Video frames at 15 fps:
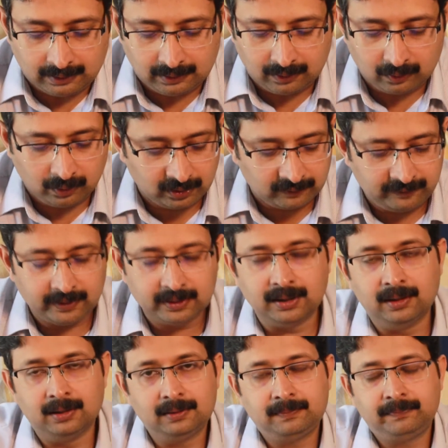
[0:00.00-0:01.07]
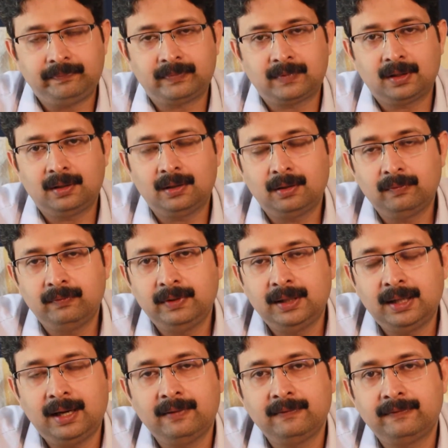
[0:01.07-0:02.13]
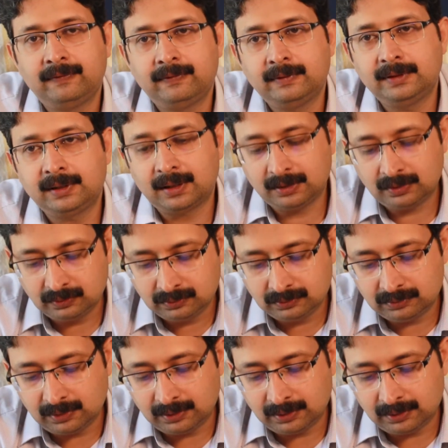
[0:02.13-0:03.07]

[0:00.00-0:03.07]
Now going further, there are two